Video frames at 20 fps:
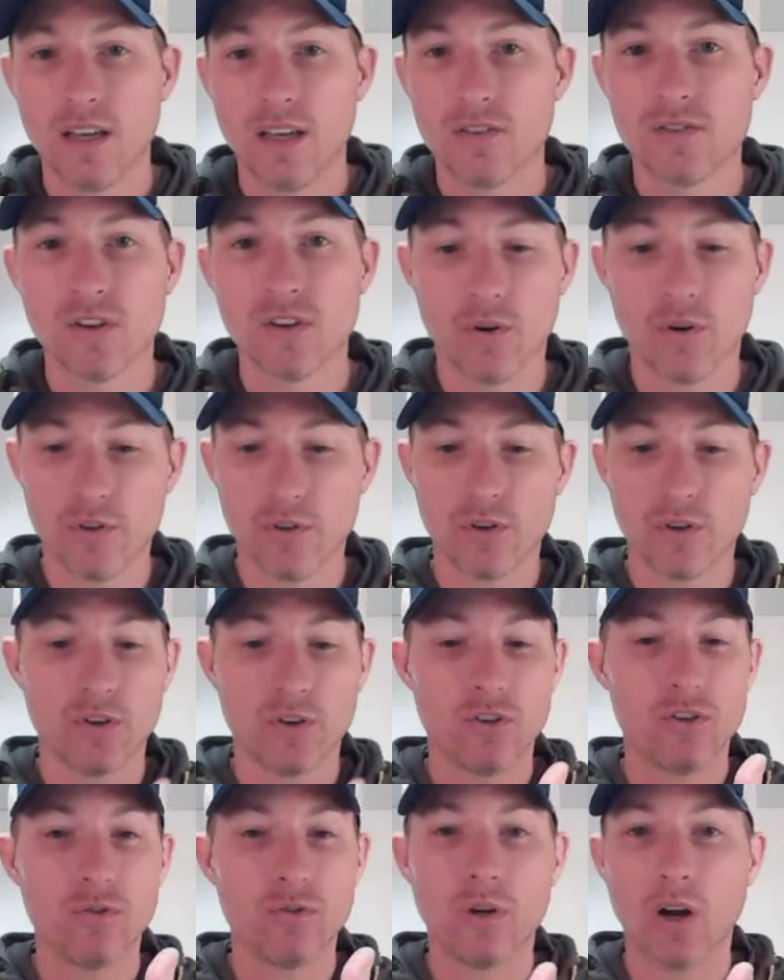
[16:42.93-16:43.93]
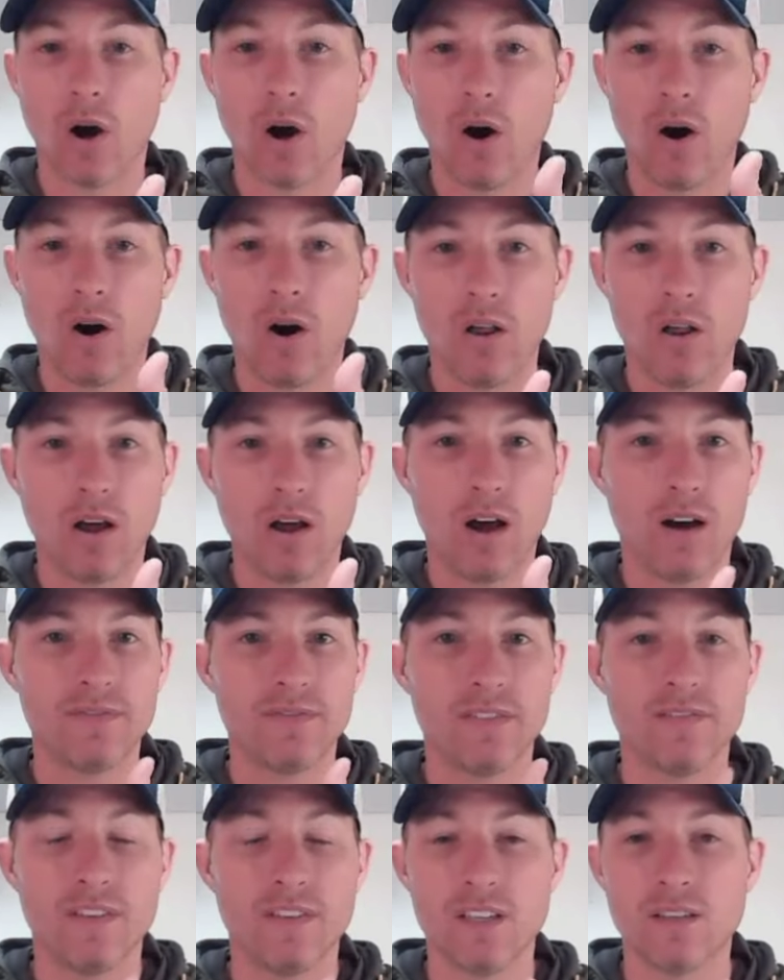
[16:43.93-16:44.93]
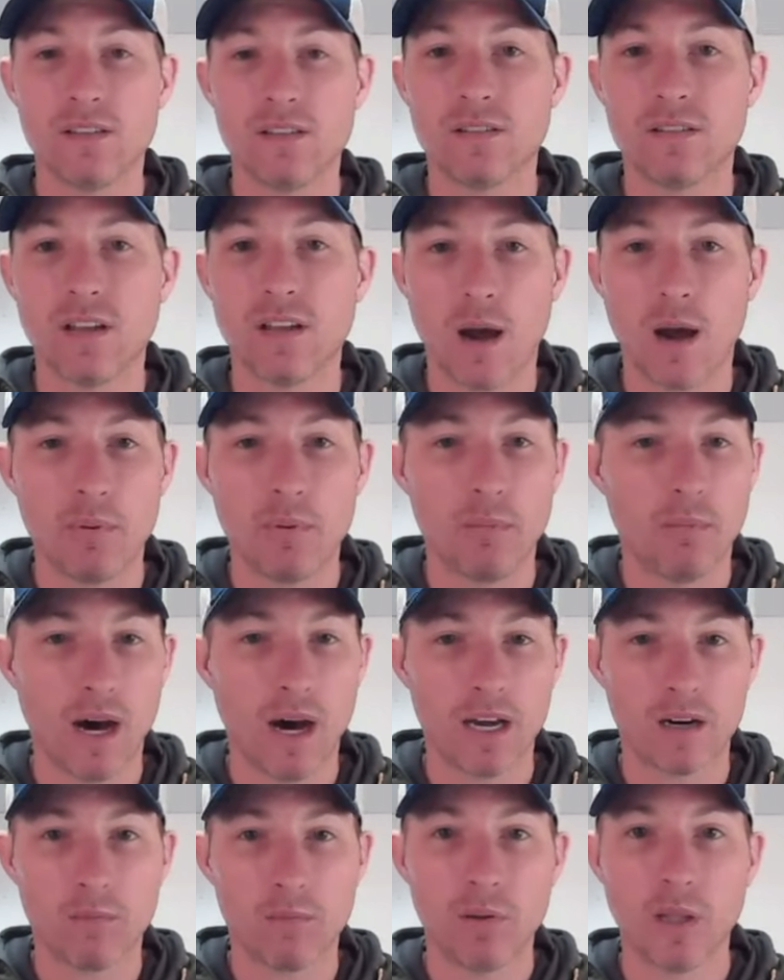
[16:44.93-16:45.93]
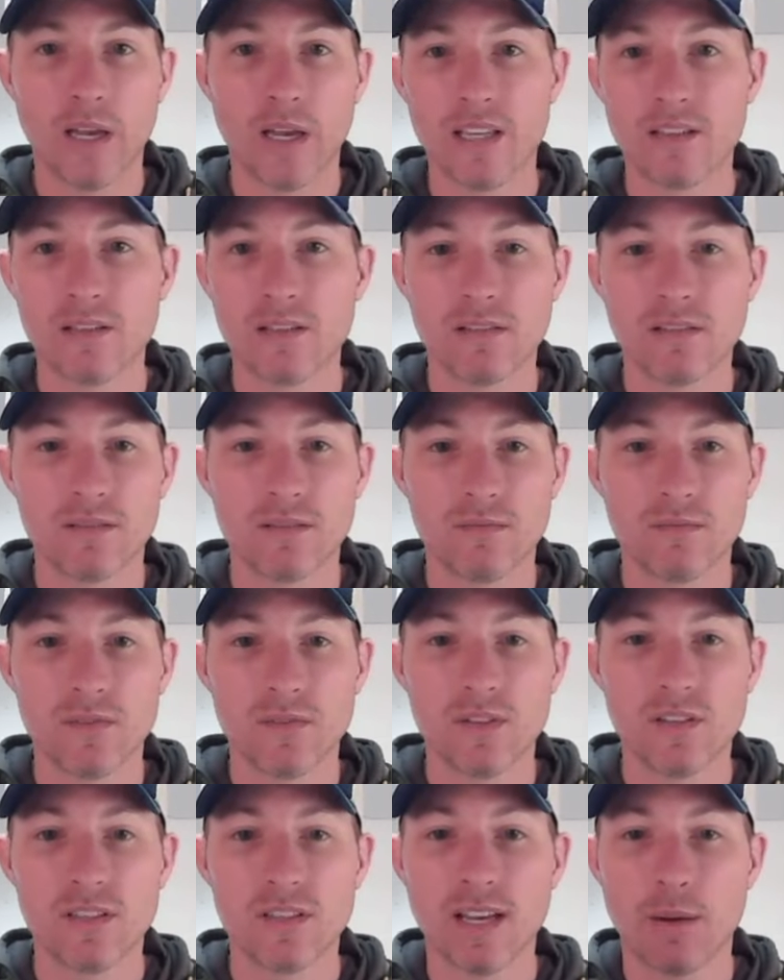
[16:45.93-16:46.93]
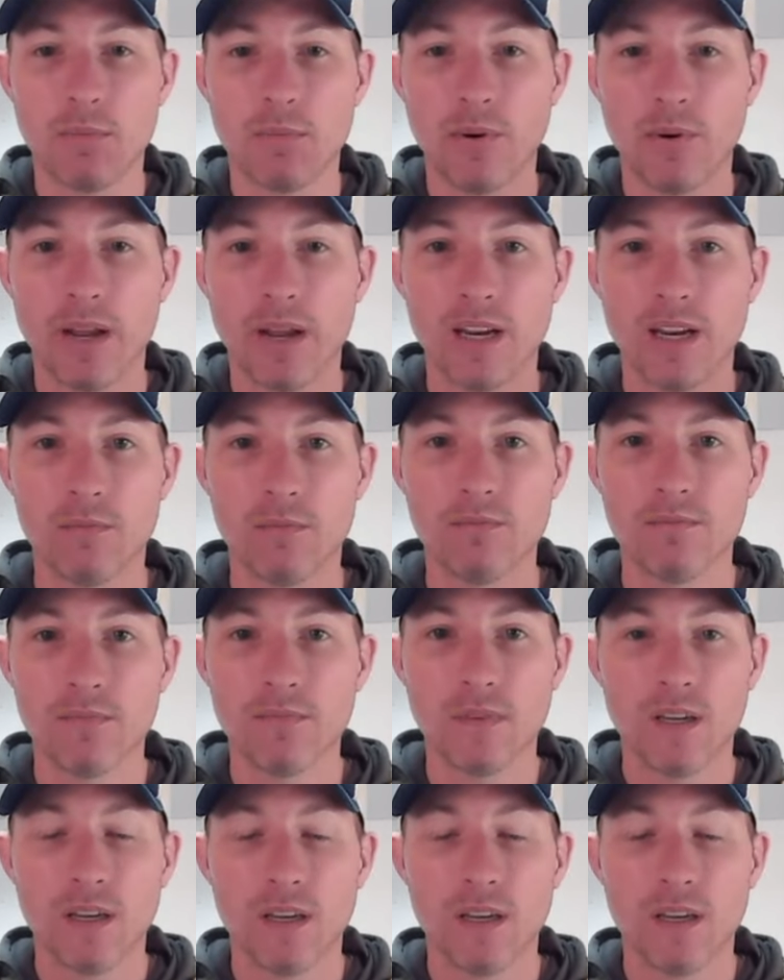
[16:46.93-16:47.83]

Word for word: So you can do it all off of these top and bottom plates, separate them,